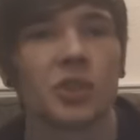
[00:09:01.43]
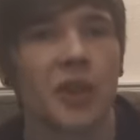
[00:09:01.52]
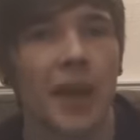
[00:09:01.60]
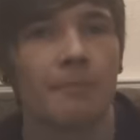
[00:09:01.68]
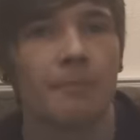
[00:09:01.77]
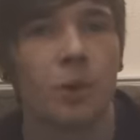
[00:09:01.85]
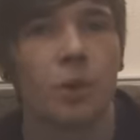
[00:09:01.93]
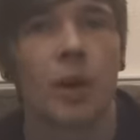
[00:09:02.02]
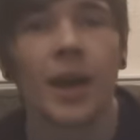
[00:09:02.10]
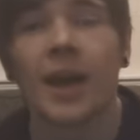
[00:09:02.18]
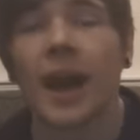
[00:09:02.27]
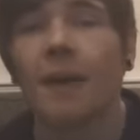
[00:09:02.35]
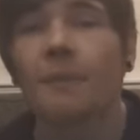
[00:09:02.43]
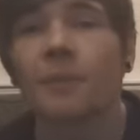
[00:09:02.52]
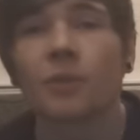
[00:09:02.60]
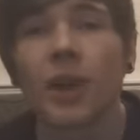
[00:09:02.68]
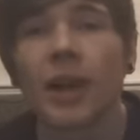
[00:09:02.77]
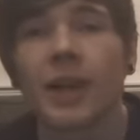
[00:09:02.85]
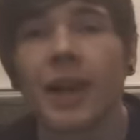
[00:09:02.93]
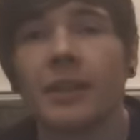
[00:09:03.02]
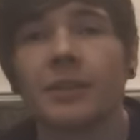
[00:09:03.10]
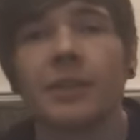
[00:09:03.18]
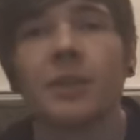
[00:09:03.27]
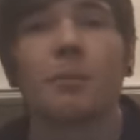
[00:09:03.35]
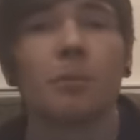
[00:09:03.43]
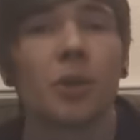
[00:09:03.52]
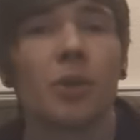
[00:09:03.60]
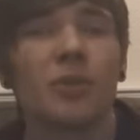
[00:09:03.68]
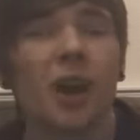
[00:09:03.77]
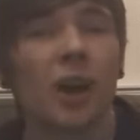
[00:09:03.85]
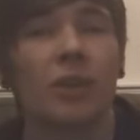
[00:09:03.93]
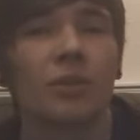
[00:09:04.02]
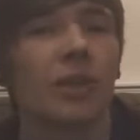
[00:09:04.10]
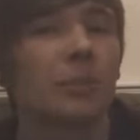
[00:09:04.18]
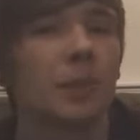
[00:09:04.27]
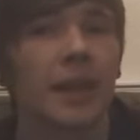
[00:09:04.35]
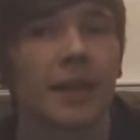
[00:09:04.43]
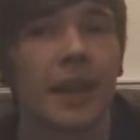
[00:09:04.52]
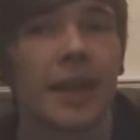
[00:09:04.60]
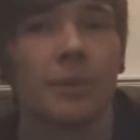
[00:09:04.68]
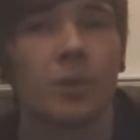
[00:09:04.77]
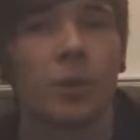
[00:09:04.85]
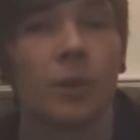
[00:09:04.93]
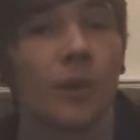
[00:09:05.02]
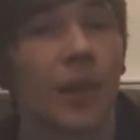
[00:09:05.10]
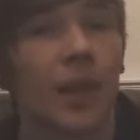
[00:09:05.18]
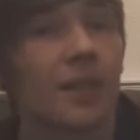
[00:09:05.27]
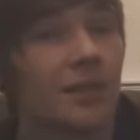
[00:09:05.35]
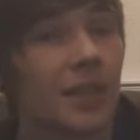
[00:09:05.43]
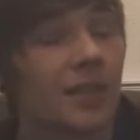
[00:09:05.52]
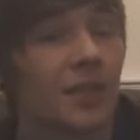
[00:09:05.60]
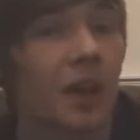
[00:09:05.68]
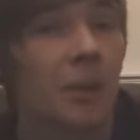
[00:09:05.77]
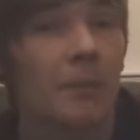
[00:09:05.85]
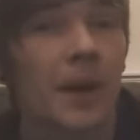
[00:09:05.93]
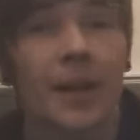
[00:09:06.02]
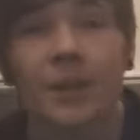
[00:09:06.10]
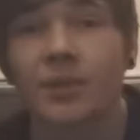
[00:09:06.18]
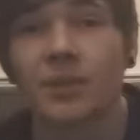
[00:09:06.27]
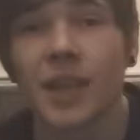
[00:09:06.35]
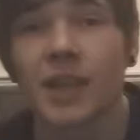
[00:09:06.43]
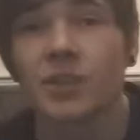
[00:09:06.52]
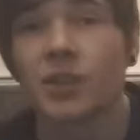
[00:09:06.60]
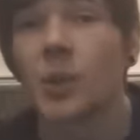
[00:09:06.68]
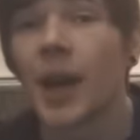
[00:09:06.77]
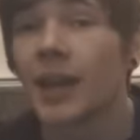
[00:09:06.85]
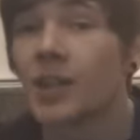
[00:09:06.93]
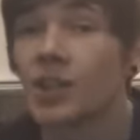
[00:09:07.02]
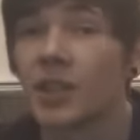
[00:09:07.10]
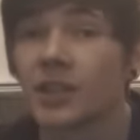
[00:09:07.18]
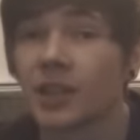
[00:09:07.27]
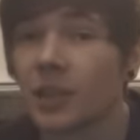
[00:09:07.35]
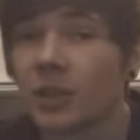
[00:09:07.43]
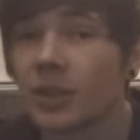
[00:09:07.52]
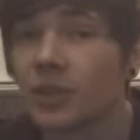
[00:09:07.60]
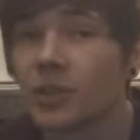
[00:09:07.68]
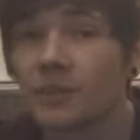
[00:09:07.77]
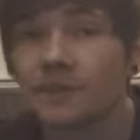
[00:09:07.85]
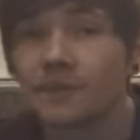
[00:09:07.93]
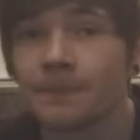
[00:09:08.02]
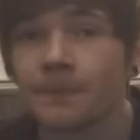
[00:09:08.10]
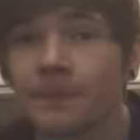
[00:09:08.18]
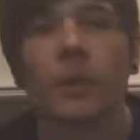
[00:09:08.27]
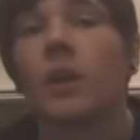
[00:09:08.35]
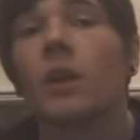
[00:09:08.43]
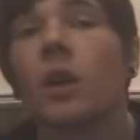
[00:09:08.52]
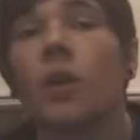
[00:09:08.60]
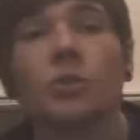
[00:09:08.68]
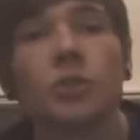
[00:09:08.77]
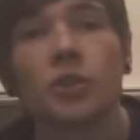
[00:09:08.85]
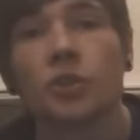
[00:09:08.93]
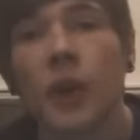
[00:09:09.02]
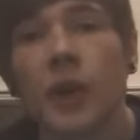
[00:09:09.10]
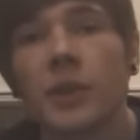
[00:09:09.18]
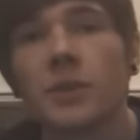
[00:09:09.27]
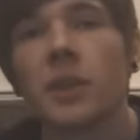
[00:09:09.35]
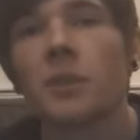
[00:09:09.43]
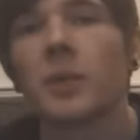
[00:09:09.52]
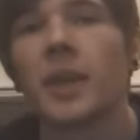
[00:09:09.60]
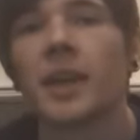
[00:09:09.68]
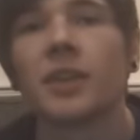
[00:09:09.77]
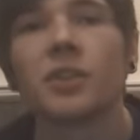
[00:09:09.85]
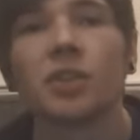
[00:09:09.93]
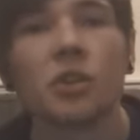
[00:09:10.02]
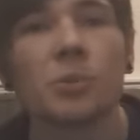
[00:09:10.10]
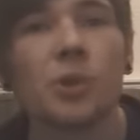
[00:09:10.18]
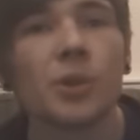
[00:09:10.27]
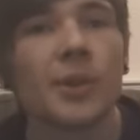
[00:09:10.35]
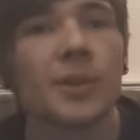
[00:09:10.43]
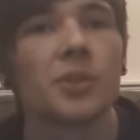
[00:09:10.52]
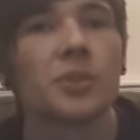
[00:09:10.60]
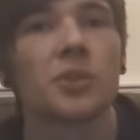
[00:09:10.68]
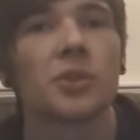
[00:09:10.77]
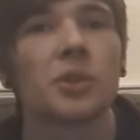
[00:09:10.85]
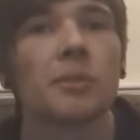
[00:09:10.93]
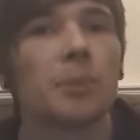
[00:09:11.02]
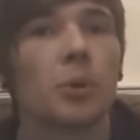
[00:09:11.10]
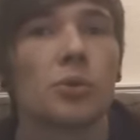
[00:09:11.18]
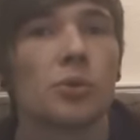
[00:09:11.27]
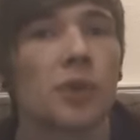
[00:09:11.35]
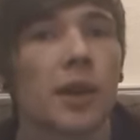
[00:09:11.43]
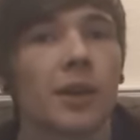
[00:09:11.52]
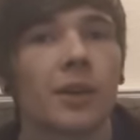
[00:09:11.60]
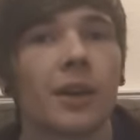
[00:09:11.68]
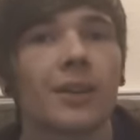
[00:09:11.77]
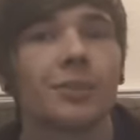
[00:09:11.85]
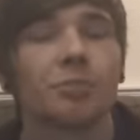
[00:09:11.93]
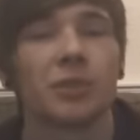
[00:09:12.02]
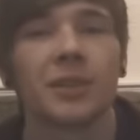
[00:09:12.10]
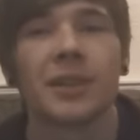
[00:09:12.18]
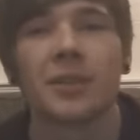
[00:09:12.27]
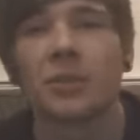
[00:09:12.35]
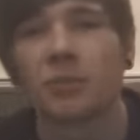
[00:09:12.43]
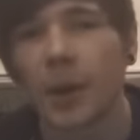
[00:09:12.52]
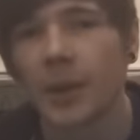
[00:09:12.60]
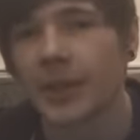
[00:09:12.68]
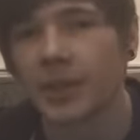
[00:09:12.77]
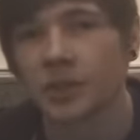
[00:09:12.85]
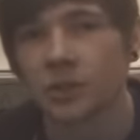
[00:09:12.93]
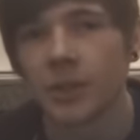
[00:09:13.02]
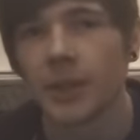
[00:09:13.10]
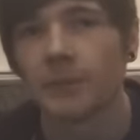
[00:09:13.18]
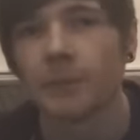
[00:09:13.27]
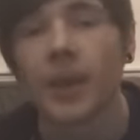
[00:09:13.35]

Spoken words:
as Emboar and Feraligatr, but those aren't really played anymore. Is this the comeback of Stage 2 energy acceleration? On to trainers, and we hit 2 more additions to the Ball trainer cards printed throughout history.